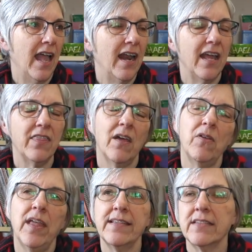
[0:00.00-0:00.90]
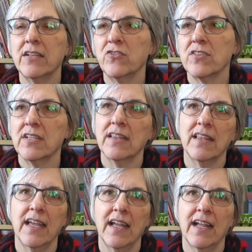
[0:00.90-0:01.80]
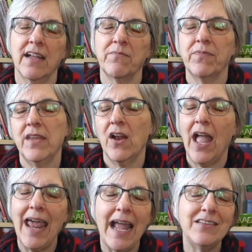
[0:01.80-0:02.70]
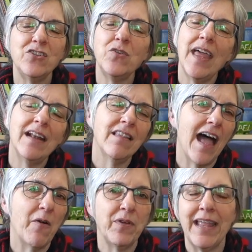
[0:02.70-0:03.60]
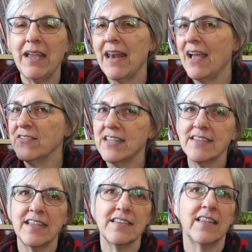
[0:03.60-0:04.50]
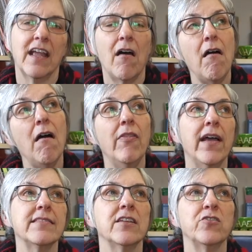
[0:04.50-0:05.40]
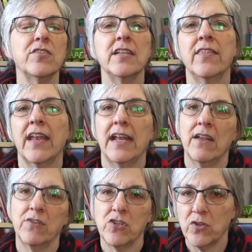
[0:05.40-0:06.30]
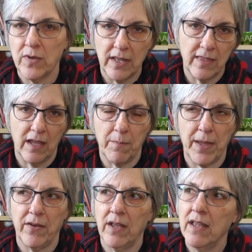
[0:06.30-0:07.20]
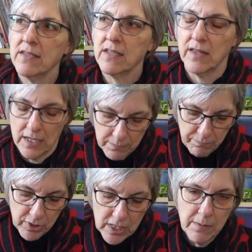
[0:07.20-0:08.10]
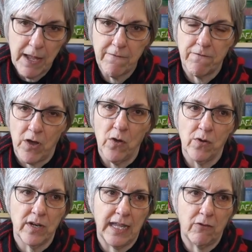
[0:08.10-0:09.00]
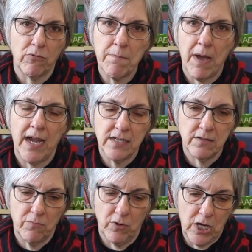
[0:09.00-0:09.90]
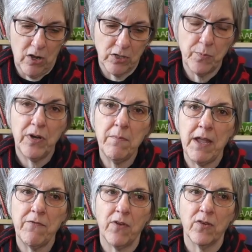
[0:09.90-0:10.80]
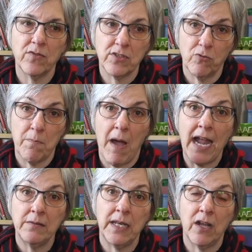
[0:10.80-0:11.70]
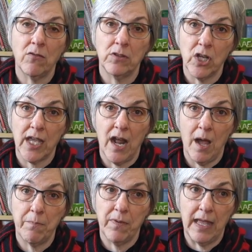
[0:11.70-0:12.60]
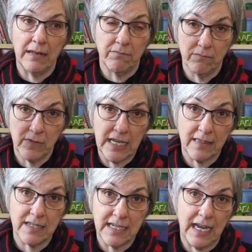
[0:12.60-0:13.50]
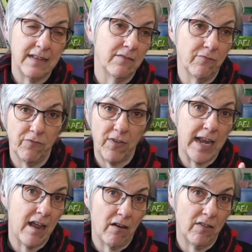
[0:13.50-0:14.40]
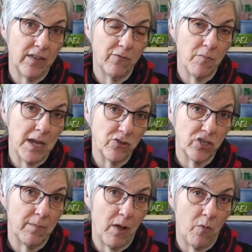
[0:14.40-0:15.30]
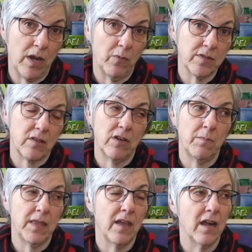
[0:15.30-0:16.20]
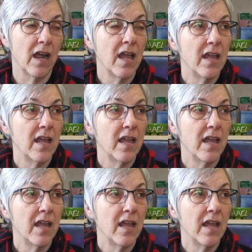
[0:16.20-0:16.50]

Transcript: And I thought, well, that's an interesting thing. You know, and I do that a lot when they announce these things that they go, oh, that's interesting. Then I never do anything about it. So I put it in my phone, like remind me to go look it up and get the date and find out all the information about when it was going to be there.